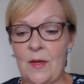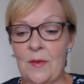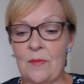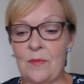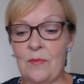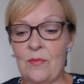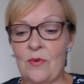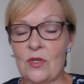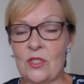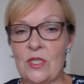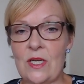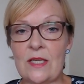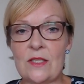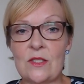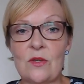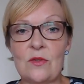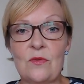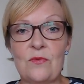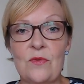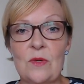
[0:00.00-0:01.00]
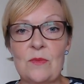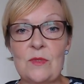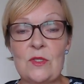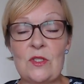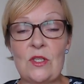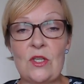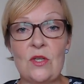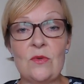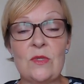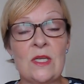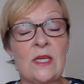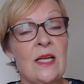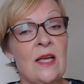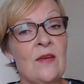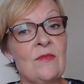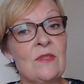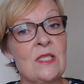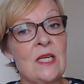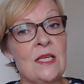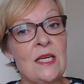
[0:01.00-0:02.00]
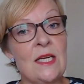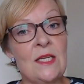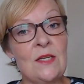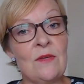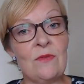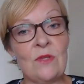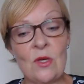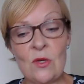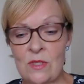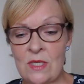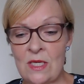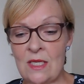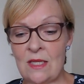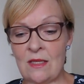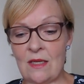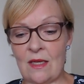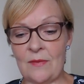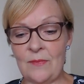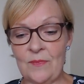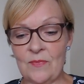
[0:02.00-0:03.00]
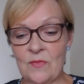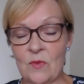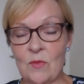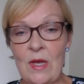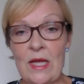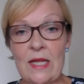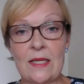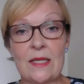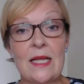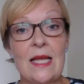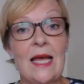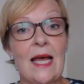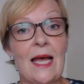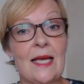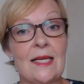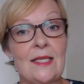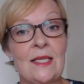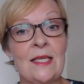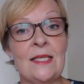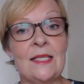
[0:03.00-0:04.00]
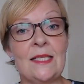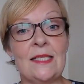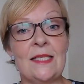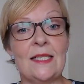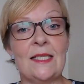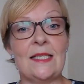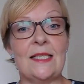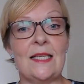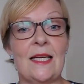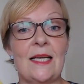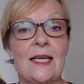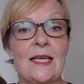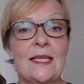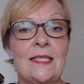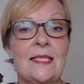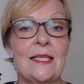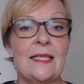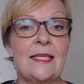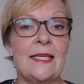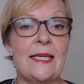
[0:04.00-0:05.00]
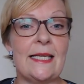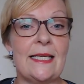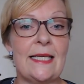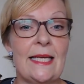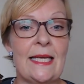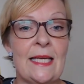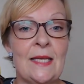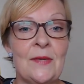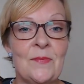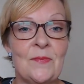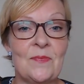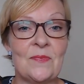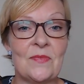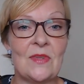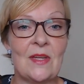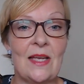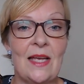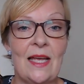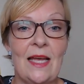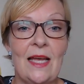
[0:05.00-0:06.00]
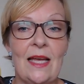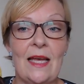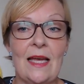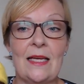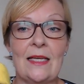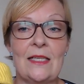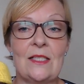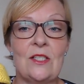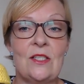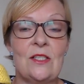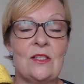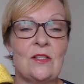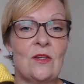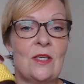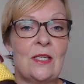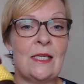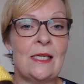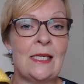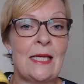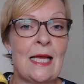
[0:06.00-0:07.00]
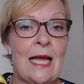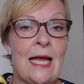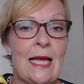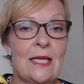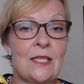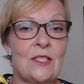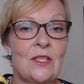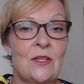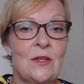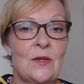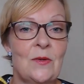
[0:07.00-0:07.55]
project on the front was cute, and I haven't done any of those either. Well, I didn't until I did Lily, and then she's got a little hat.